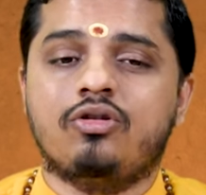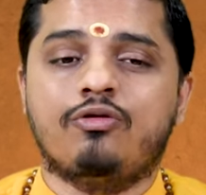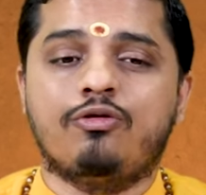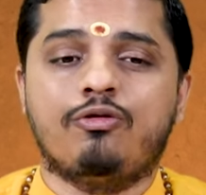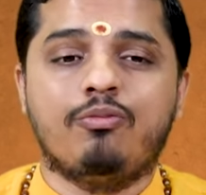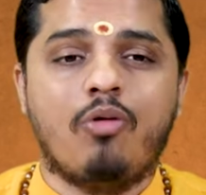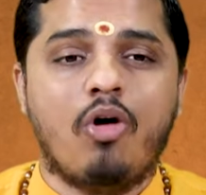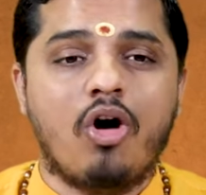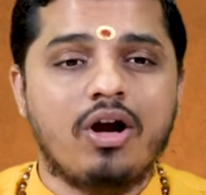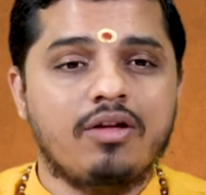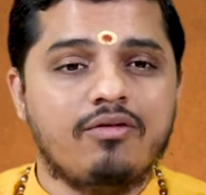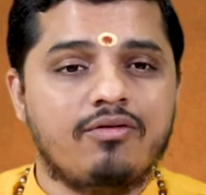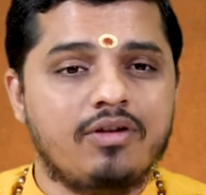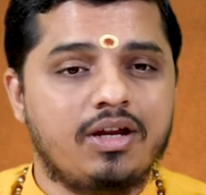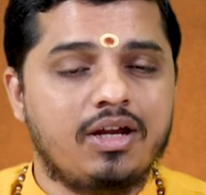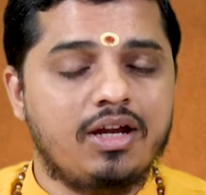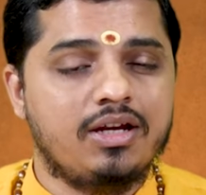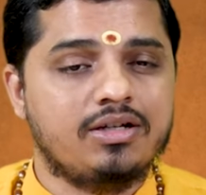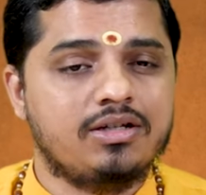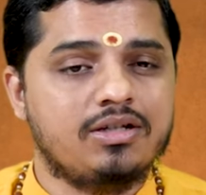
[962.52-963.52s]
of
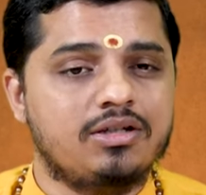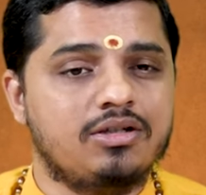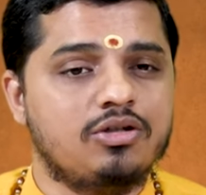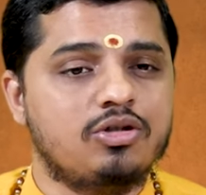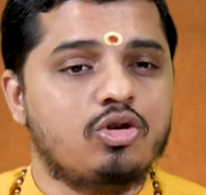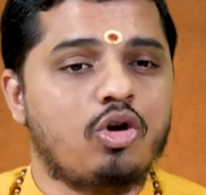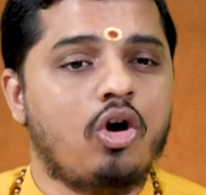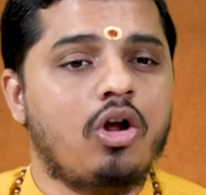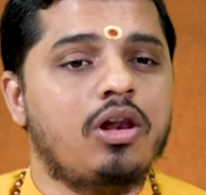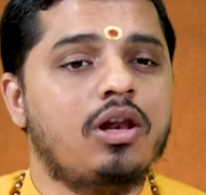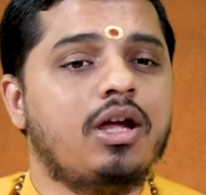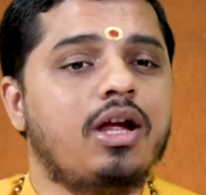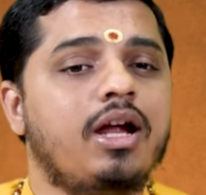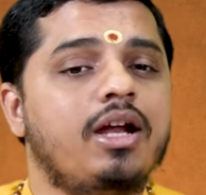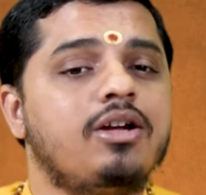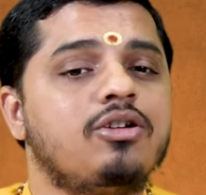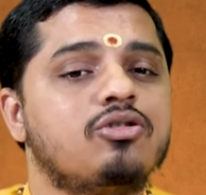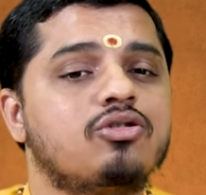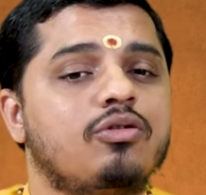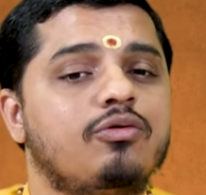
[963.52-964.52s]
modifications, all
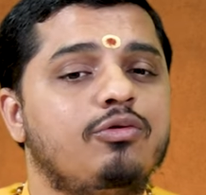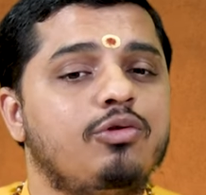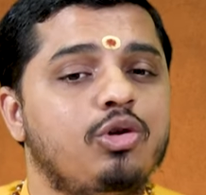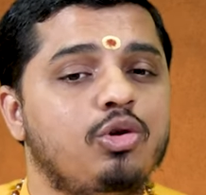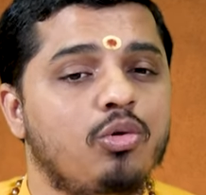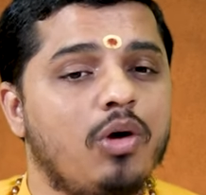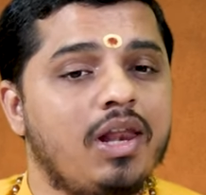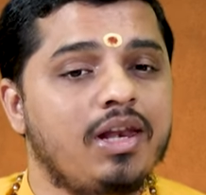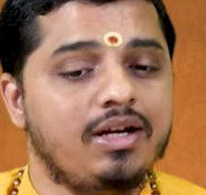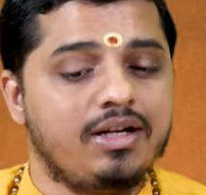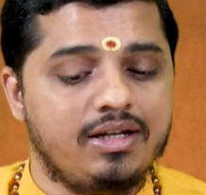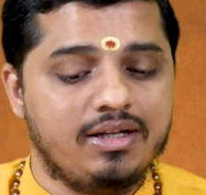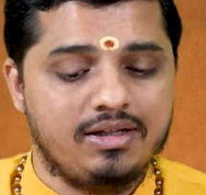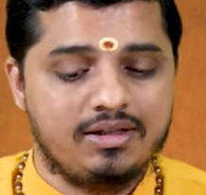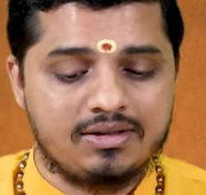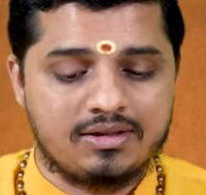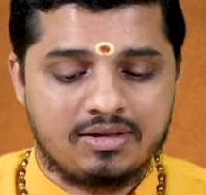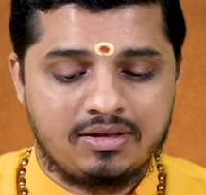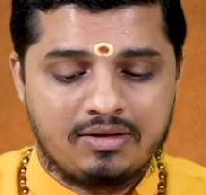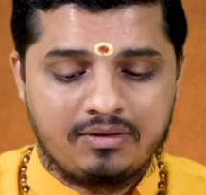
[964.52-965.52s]
kinds of
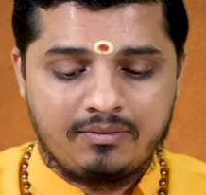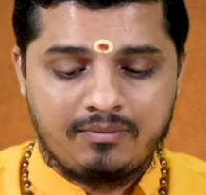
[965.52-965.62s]
dualities,